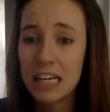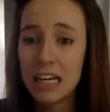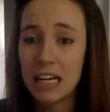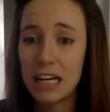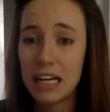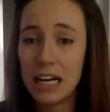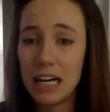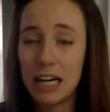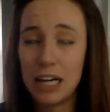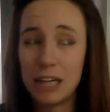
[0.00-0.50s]

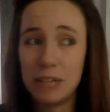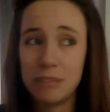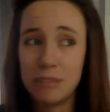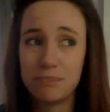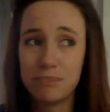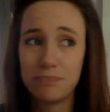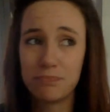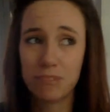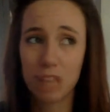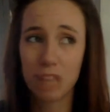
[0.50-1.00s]

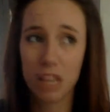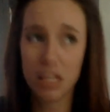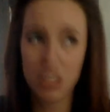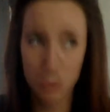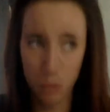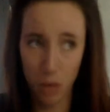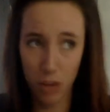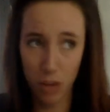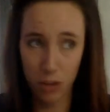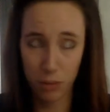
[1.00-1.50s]
because
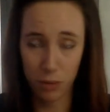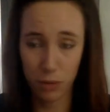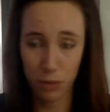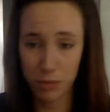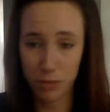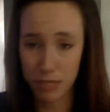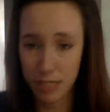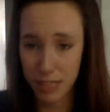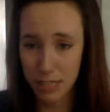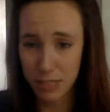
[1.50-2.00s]
of weather
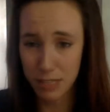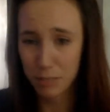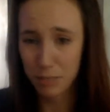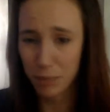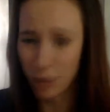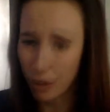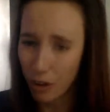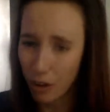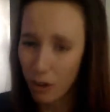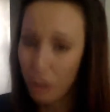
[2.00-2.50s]
purposes,
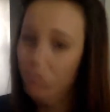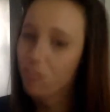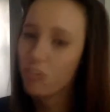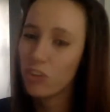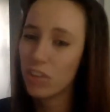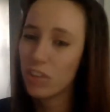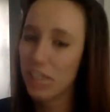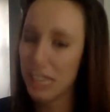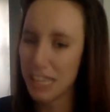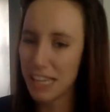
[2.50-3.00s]
but
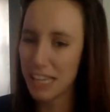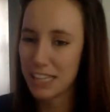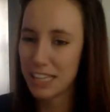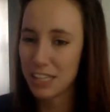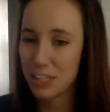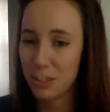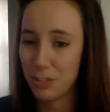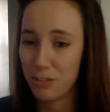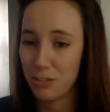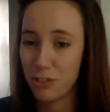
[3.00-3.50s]
hopefully in the
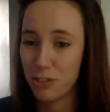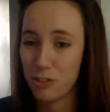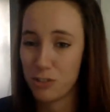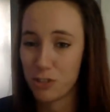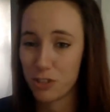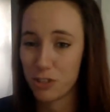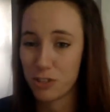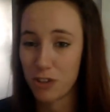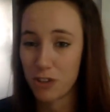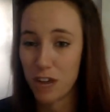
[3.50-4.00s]
near
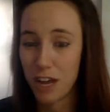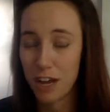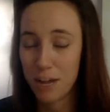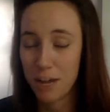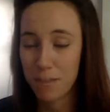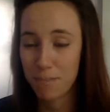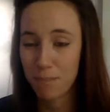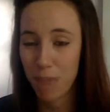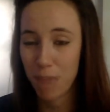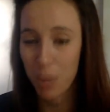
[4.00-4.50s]
future,
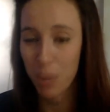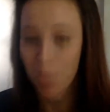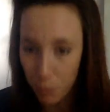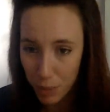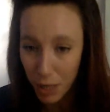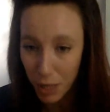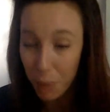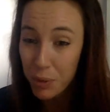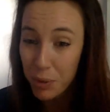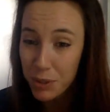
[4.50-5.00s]
I will
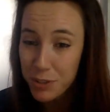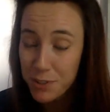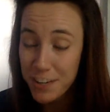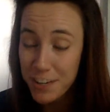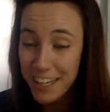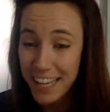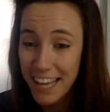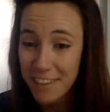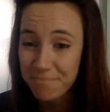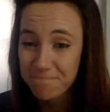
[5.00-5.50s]
be able to do it
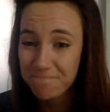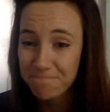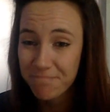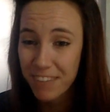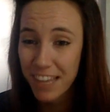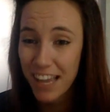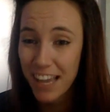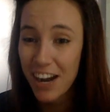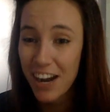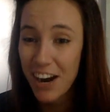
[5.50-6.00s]
again.
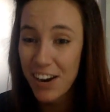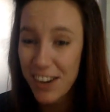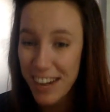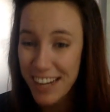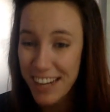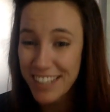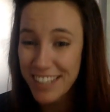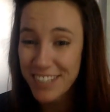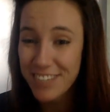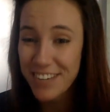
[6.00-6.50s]

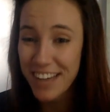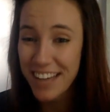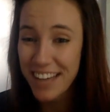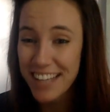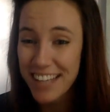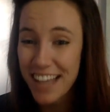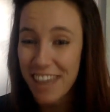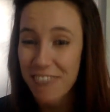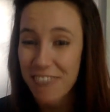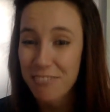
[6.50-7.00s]
Alrighty, you guys
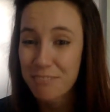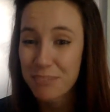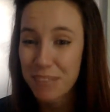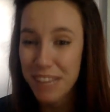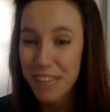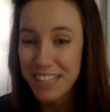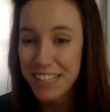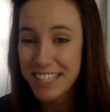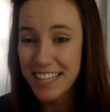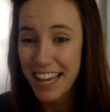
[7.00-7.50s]
have a
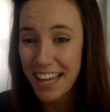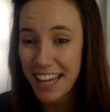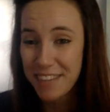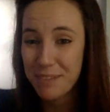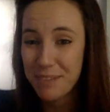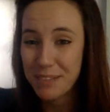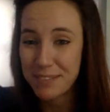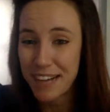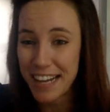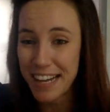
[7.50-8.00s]
blessed day.
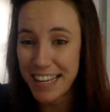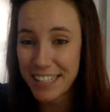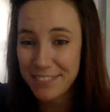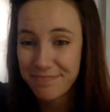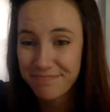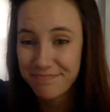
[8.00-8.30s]
Bye-bye.